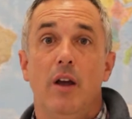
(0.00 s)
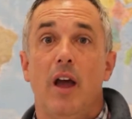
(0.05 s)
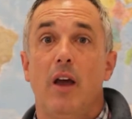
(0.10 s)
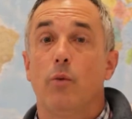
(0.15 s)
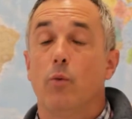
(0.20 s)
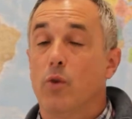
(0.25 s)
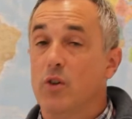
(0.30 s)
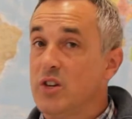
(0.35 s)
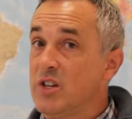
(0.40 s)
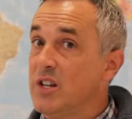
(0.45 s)

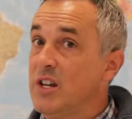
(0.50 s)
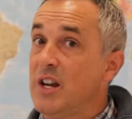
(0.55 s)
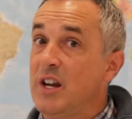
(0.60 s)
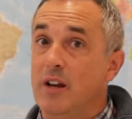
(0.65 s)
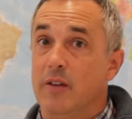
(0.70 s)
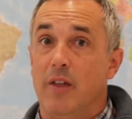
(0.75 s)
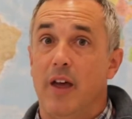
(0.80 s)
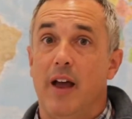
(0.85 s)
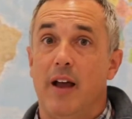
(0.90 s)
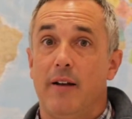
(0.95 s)
And we're
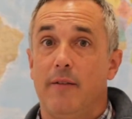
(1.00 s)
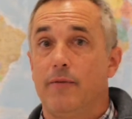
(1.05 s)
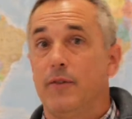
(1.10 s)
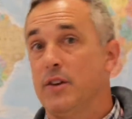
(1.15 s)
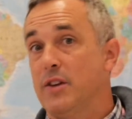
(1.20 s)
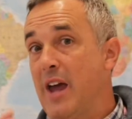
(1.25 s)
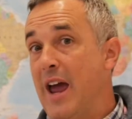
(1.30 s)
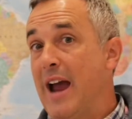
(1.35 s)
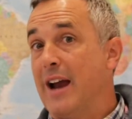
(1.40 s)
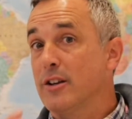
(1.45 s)
seeing that. The
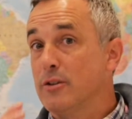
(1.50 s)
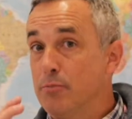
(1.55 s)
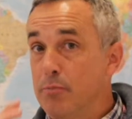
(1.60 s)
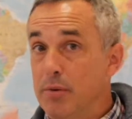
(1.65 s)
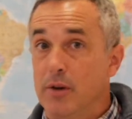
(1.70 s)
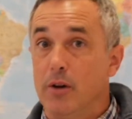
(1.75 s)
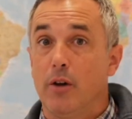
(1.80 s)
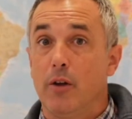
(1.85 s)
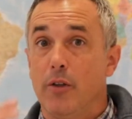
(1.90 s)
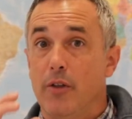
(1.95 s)
tax
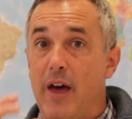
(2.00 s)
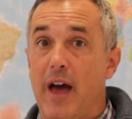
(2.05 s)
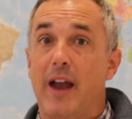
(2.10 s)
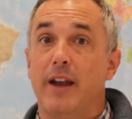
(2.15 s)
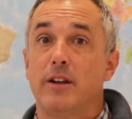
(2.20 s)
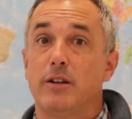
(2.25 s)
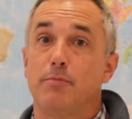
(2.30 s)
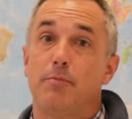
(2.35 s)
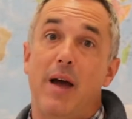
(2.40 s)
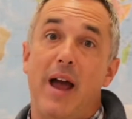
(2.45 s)
bill that
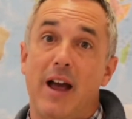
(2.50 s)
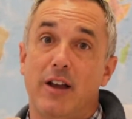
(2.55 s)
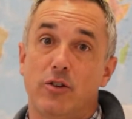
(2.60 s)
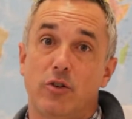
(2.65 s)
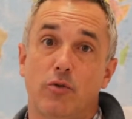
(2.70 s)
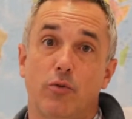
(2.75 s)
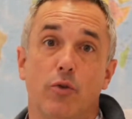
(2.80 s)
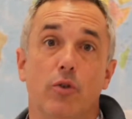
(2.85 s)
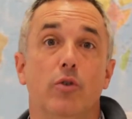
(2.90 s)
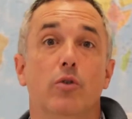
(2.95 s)
is
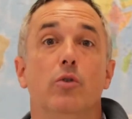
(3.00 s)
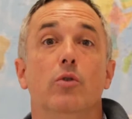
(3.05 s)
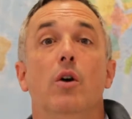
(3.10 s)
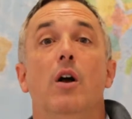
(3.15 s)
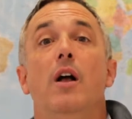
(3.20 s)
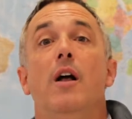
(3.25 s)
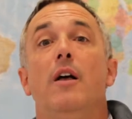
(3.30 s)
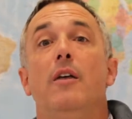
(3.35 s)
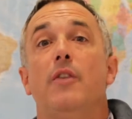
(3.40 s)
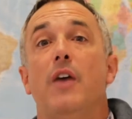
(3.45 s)
passed through,
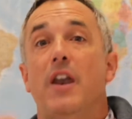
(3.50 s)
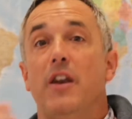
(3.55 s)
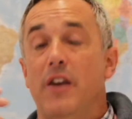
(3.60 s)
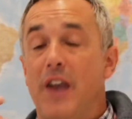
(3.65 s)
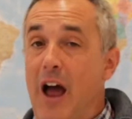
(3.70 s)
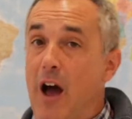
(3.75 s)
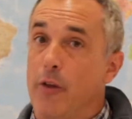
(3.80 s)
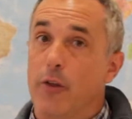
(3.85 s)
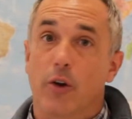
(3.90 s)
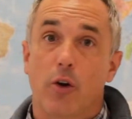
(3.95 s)
that
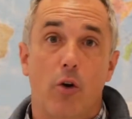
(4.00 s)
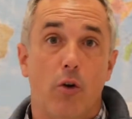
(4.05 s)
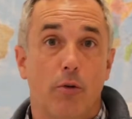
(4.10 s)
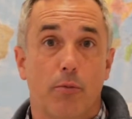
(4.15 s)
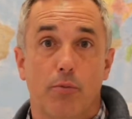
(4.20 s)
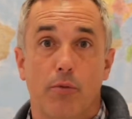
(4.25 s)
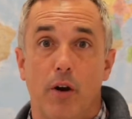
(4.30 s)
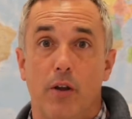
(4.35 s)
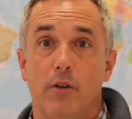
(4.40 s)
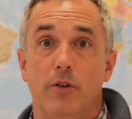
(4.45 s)
now the Koch
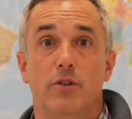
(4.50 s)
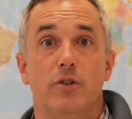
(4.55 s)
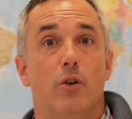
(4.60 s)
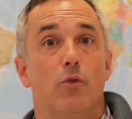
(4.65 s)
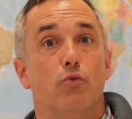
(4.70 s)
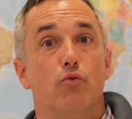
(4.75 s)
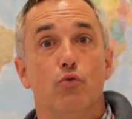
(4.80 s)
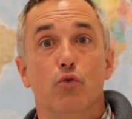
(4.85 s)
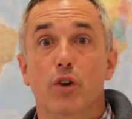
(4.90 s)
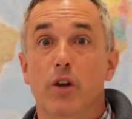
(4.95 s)
brothers are
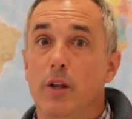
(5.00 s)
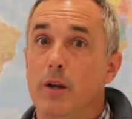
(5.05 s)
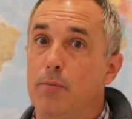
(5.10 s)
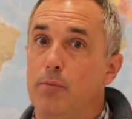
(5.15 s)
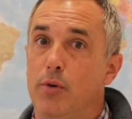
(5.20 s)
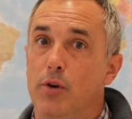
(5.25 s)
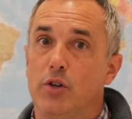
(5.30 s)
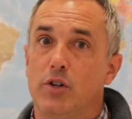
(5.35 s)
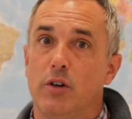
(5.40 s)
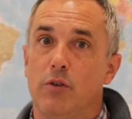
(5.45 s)
really
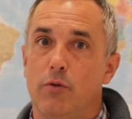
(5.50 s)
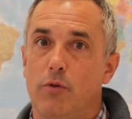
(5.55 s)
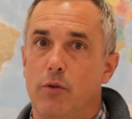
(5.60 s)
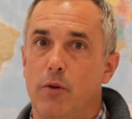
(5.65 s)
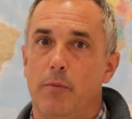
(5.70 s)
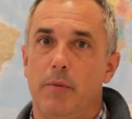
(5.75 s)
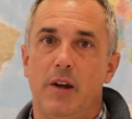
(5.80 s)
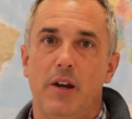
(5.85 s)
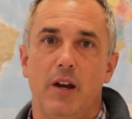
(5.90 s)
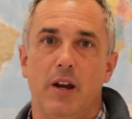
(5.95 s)
pushing through
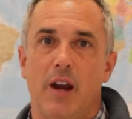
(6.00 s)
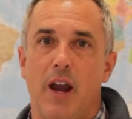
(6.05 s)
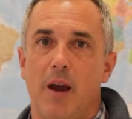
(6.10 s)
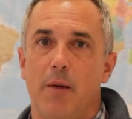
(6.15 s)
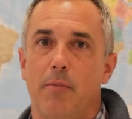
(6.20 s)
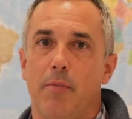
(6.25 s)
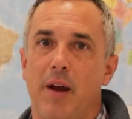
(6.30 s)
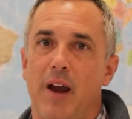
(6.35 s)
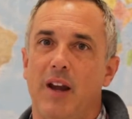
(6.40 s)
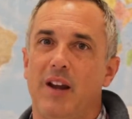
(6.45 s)
their media
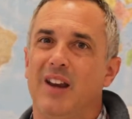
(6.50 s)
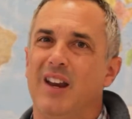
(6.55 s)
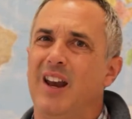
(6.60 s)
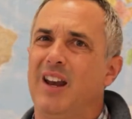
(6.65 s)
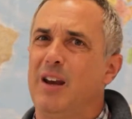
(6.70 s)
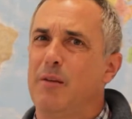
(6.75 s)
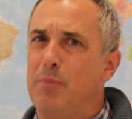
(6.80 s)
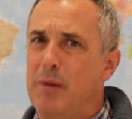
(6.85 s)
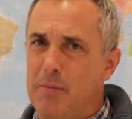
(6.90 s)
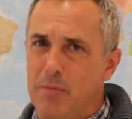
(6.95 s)
campaign and
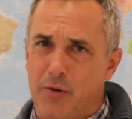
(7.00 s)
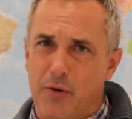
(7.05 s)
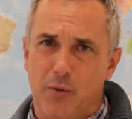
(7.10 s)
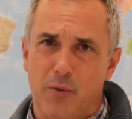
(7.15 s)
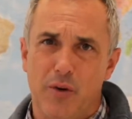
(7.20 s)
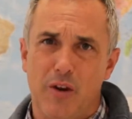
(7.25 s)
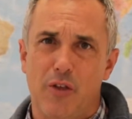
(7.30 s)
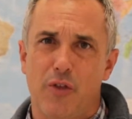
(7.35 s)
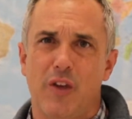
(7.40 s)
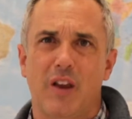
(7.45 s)
getting people to
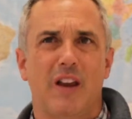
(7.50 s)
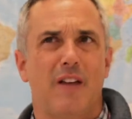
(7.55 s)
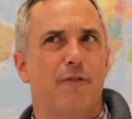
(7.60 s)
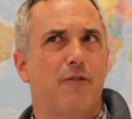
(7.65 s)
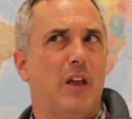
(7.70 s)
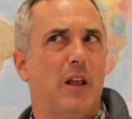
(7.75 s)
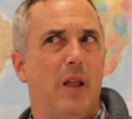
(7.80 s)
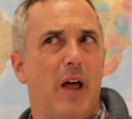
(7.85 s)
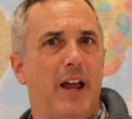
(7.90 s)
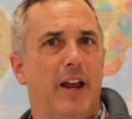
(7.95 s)
rethink if
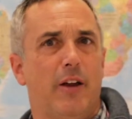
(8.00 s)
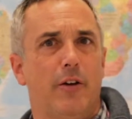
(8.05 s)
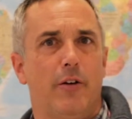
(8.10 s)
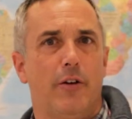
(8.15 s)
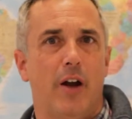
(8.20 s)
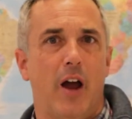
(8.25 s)
they like it or